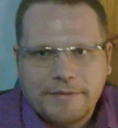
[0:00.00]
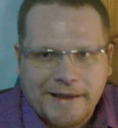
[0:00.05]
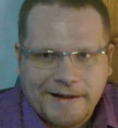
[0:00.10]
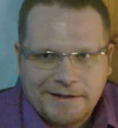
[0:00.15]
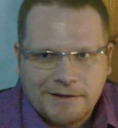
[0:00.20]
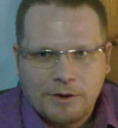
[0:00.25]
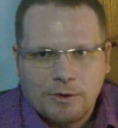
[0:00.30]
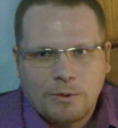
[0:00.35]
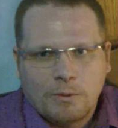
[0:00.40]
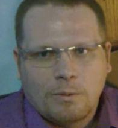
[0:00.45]
they
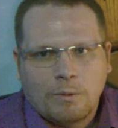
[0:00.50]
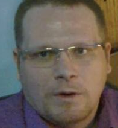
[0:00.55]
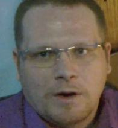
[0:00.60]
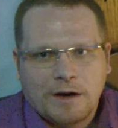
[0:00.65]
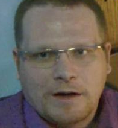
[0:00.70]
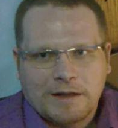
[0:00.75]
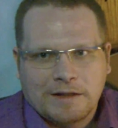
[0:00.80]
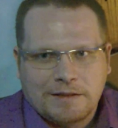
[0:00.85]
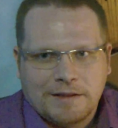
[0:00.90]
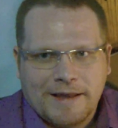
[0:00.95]
don't
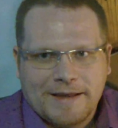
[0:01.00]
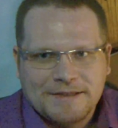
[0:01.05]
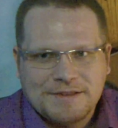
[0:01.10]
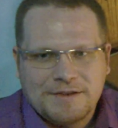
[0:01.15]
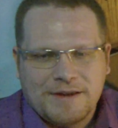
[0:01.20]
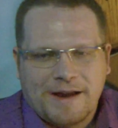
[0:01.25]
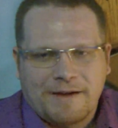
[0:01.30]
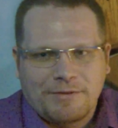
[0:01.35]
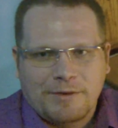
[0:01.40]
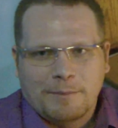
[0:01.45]
work unless
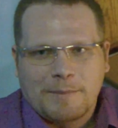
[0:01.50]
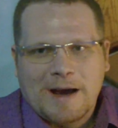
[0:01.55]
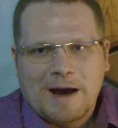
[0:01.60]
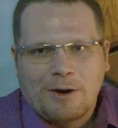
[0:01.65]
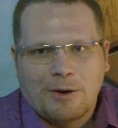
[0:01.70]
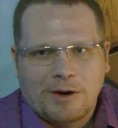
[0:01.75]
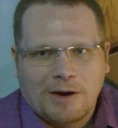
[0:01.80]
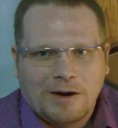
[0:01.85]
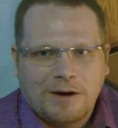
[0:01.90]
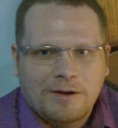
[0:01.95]
you have the
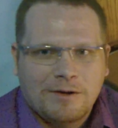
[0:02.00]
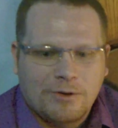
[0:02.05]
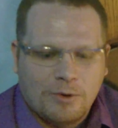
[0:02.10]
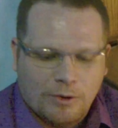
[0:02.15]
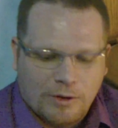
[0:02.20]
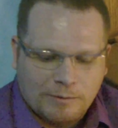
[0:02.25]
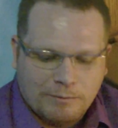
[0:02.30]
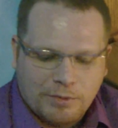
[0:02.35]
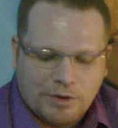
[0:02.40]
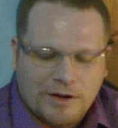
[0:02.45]
power
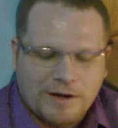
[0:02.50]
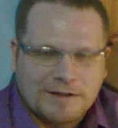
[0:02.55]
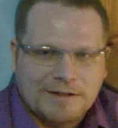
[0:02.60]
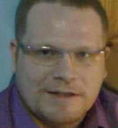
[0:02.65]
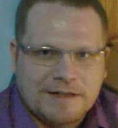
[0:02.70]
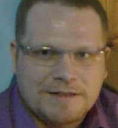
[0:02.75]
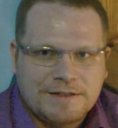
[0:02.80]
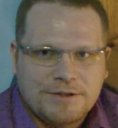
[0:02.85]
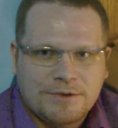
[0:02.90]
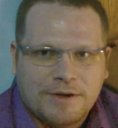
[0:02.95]
cord plugged
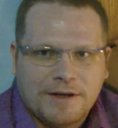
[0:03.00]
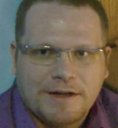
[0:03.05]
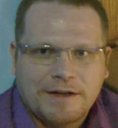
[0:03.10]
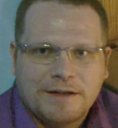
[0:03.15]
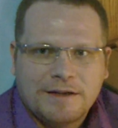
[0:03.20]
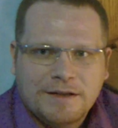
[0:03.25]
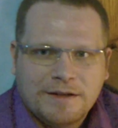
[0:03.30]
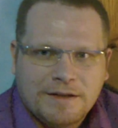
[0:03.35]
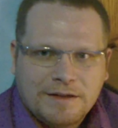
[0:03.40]
into it.